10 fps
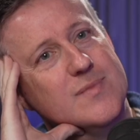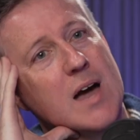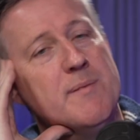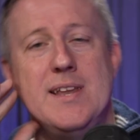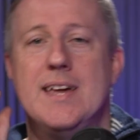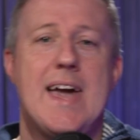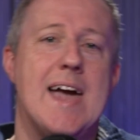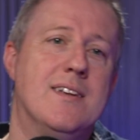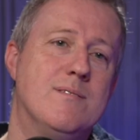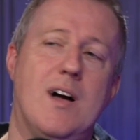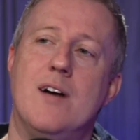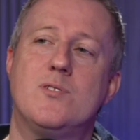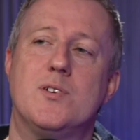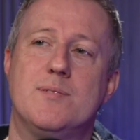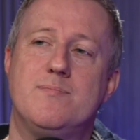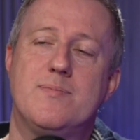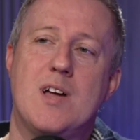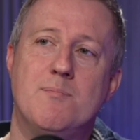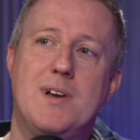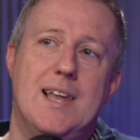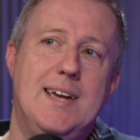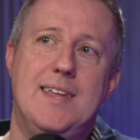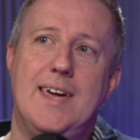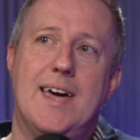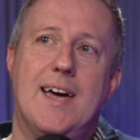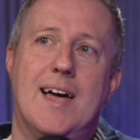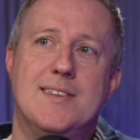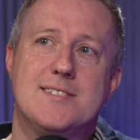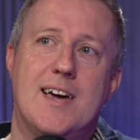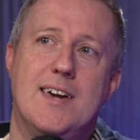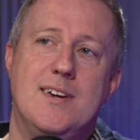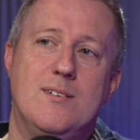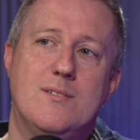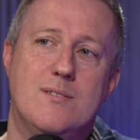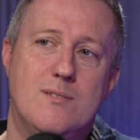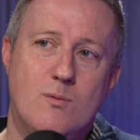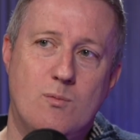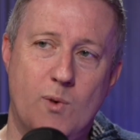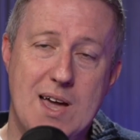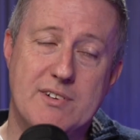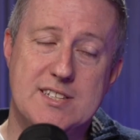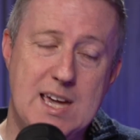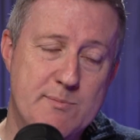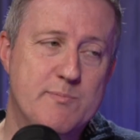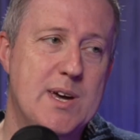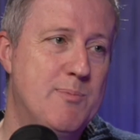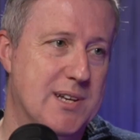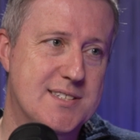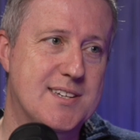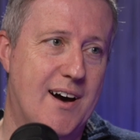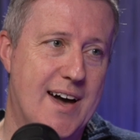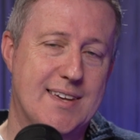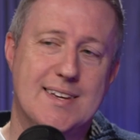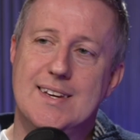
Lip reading: I mean, again, I've got to come clean here and say we have a team of people at Sky,